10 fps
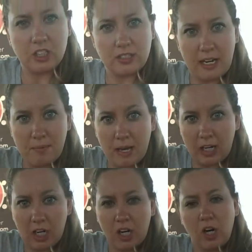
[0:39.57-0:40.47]
shea
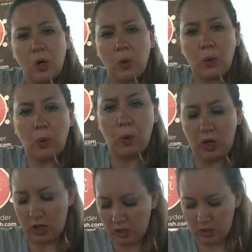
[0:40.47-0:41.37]
butter
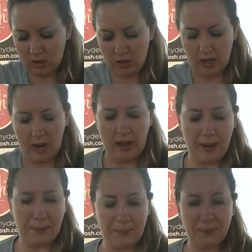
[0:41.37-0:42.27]
or
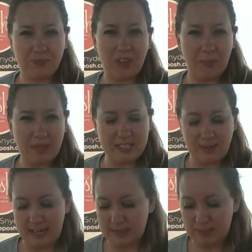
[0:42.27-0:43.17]
a
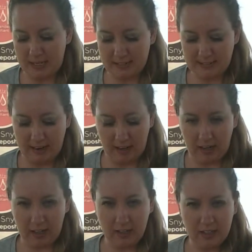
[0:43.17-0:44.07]
beeswax base
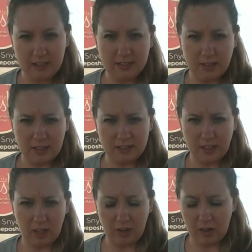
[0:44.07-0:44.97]
carrier. So I'm going to
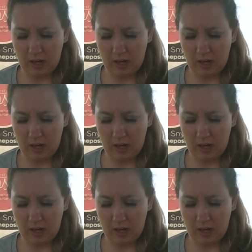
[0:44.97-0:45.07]
start.